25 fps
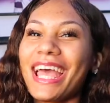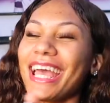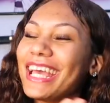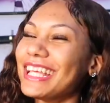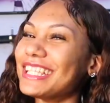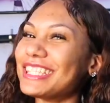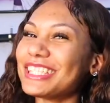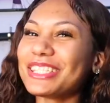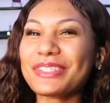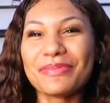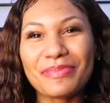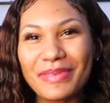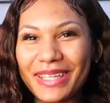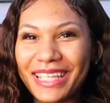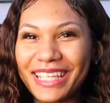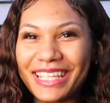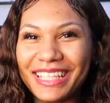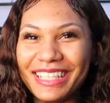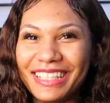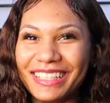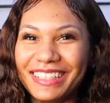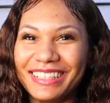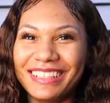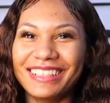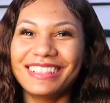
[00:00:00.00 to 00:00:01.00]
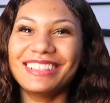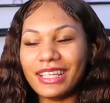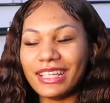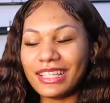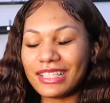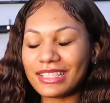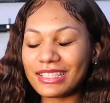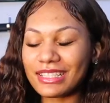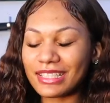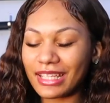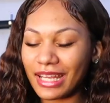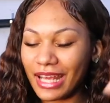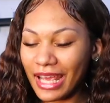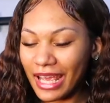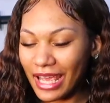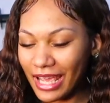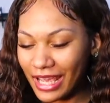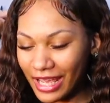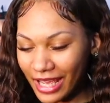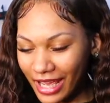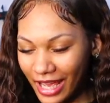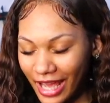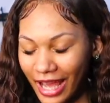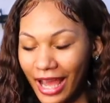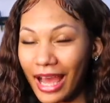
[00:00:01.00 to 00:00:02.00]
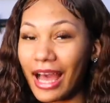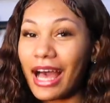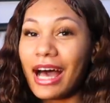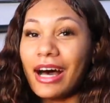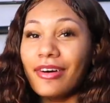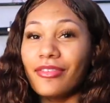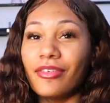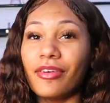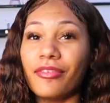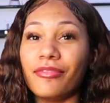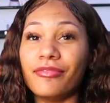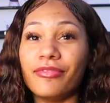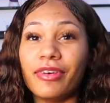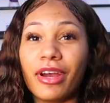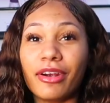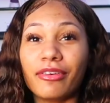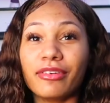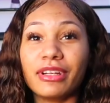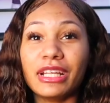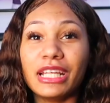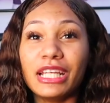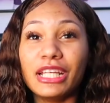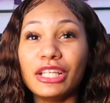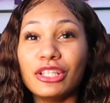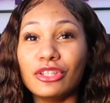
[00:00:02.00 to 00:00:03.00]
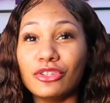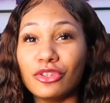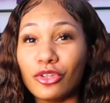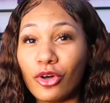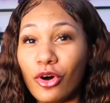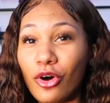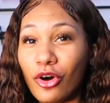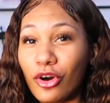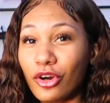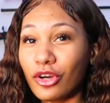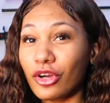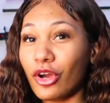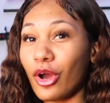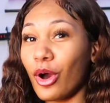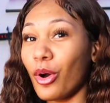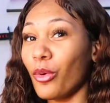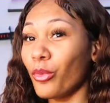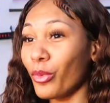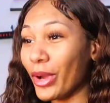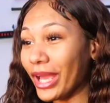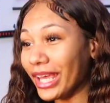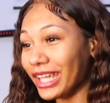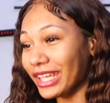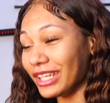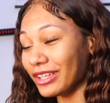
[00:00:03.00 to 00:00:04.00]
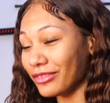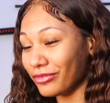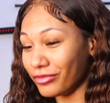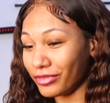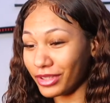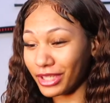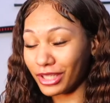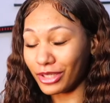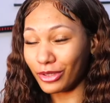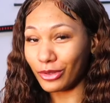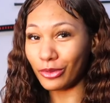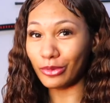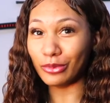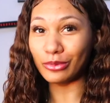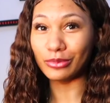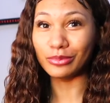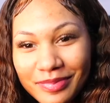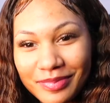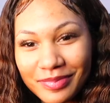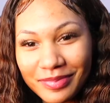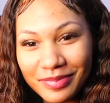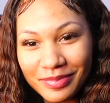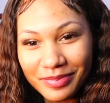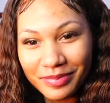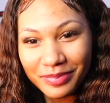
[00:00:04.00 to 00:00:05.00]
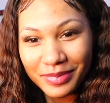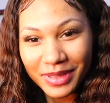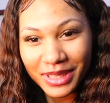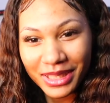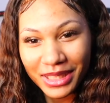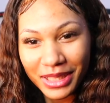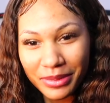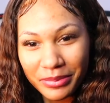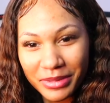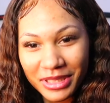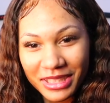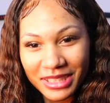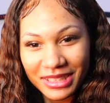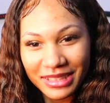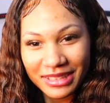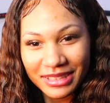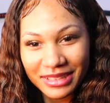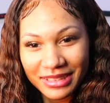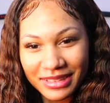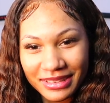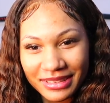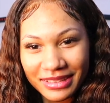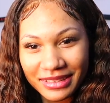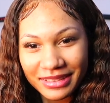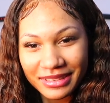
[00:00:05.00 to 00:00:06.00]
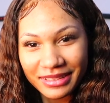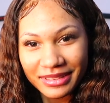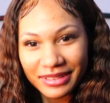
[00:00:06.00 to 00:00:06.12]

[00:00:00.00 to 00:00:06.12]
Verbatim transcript: It's me! And today I have a very long awaited video. But let me just